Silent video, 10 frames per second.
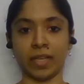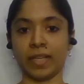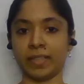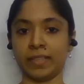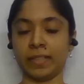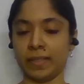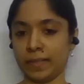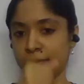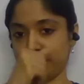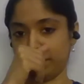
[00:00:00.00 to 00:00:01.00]
and
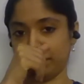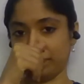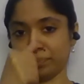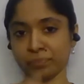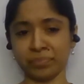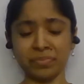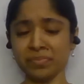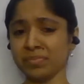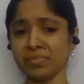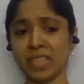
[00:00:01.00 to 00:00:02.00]
uh,
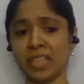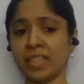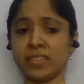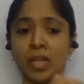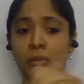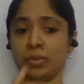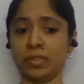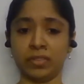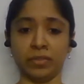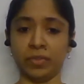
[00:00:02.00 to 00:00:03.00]
like
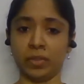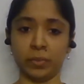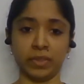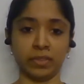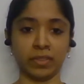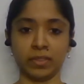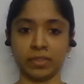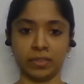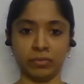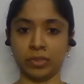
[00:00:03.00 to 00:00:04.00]
thousands of hours
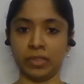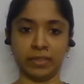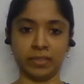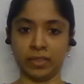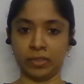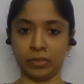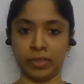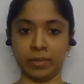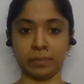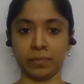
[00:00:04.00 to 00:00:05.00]
just listening to
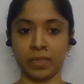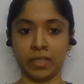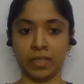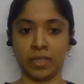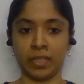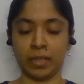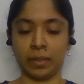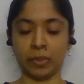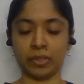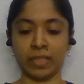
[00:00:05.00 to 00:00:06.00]
them,
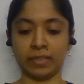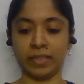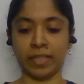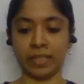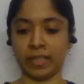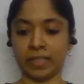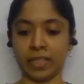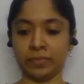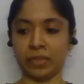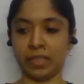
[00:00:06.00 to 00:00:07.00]
because at the end, like
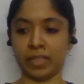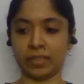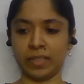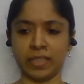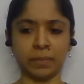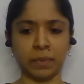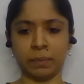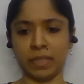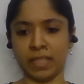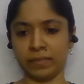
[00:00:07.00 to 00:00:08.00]
I feel like these
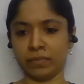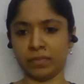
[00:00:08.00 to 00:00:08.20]
people have,